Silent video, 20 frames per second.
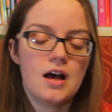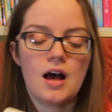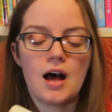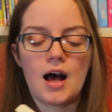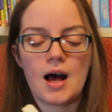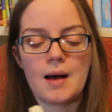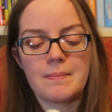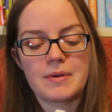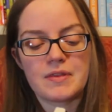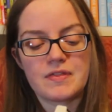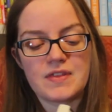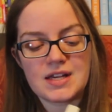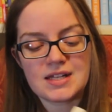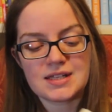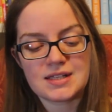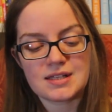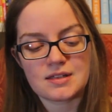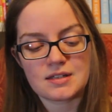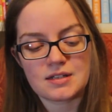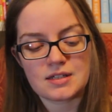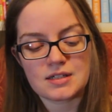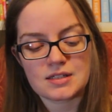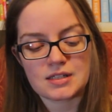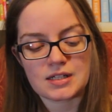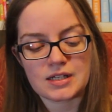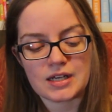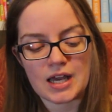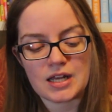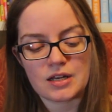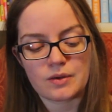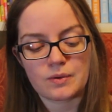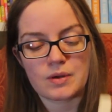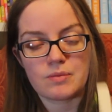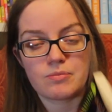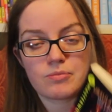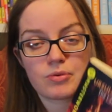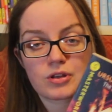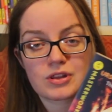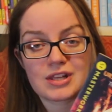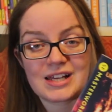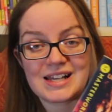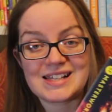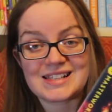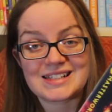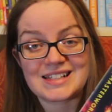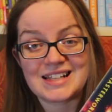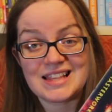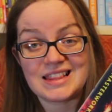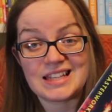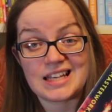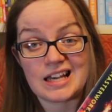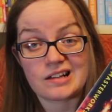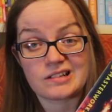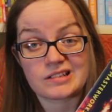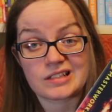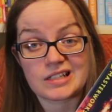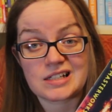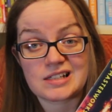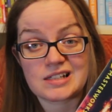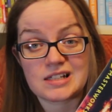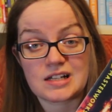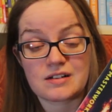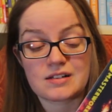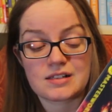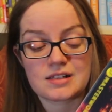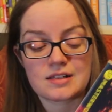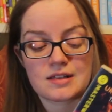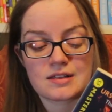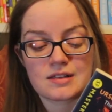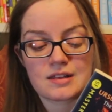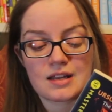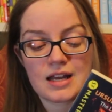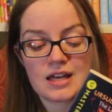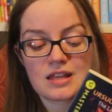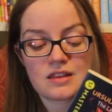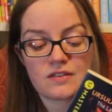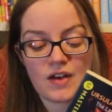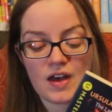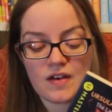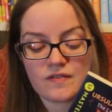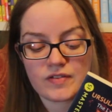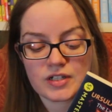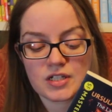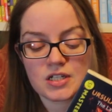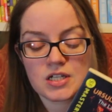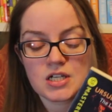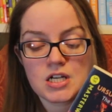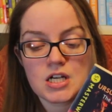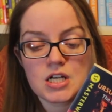But this is an Ursula K. Le Guin book that isn't in the Elderling series. This is The Lathe of Heaven.